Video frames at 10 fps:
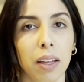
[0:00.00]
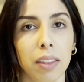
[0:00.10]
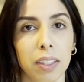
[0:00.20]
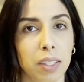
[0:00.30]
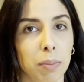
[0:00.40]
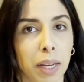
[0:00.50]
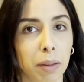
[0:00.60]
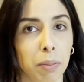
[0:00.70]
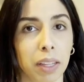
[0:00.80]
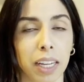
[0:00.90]
This
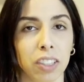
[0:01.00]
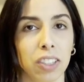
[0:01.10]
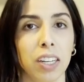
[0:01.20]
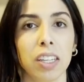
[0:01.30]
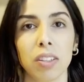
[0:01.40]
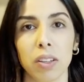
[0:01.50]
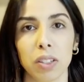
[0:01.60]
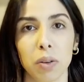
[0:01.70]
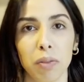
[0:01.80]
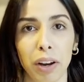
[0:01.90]
makeup collection is
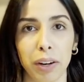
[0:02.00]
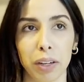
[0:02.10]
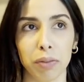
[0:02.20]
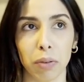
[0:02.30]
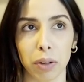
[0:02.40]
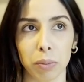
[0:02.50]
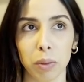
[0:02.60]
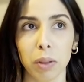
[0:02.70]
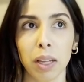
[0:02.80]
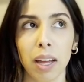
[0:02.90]
also very
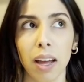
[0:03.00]
affordable.